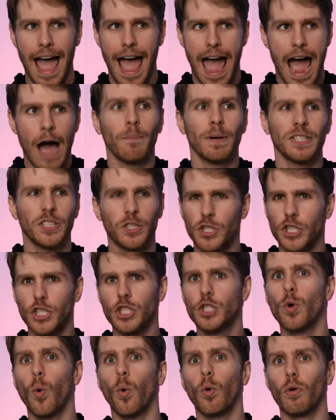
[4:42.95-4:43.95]
How much
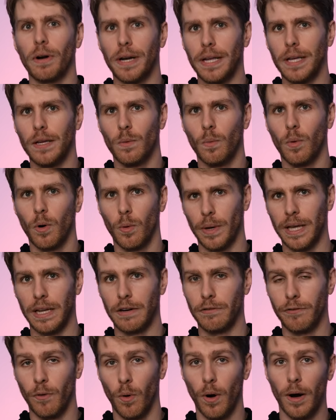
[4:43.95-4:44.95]
story were we
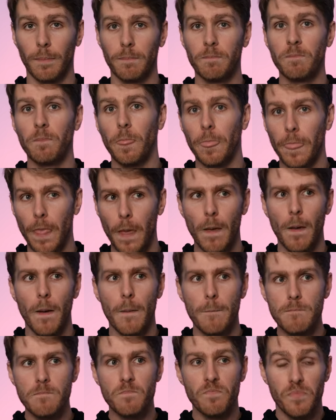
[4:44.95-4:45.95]
in for?
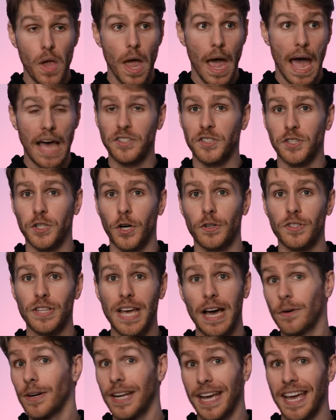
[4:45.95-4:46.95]
as it turns
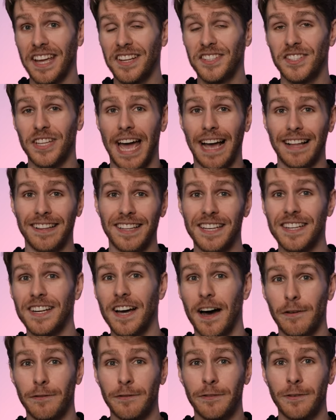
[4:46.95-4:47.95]
out, exactly
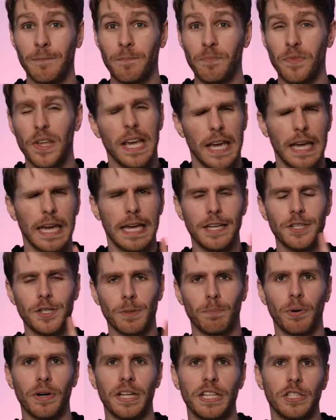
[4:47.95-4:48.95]
enough. It is
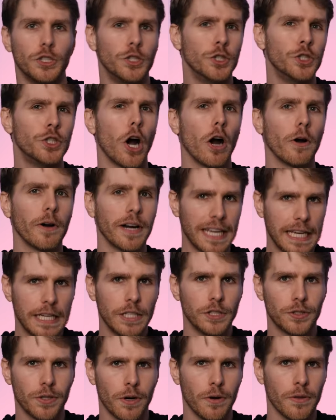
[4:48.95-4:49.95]
a pretty jarring
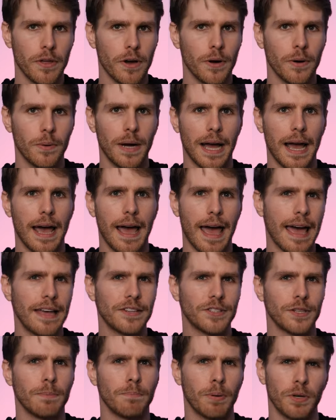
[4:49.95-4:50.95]
intro, though,
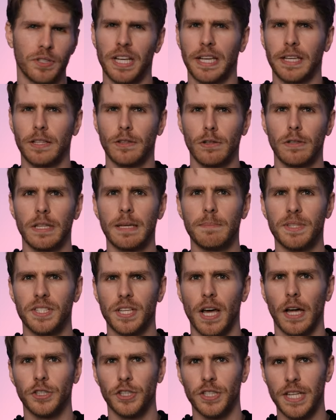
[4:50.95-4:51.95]
as a particularly
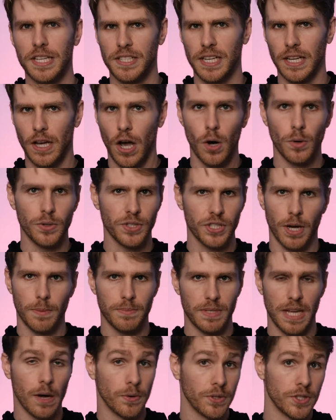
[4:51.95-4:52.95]
misogynistic host
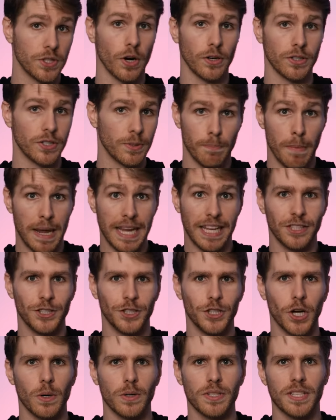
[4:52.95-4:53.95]
comes out and starts making
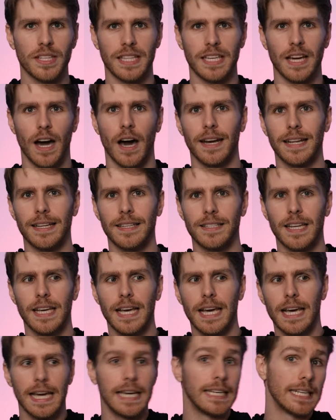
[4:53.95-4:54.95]
jokes at the audience.
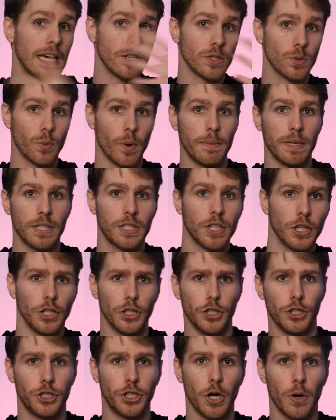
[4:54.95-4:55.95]
He tells women to
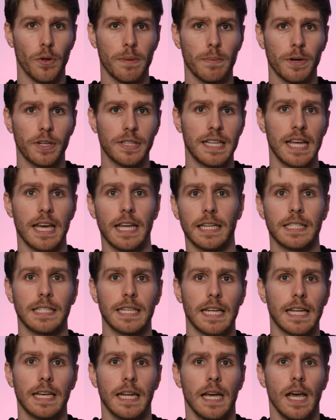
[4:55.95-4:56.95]
show them her
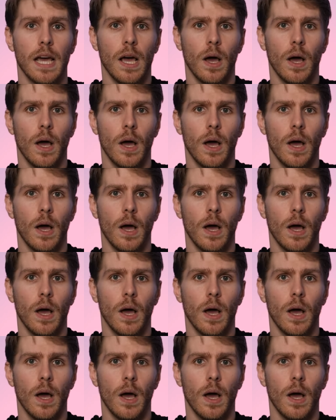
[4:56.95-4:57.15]
tits, and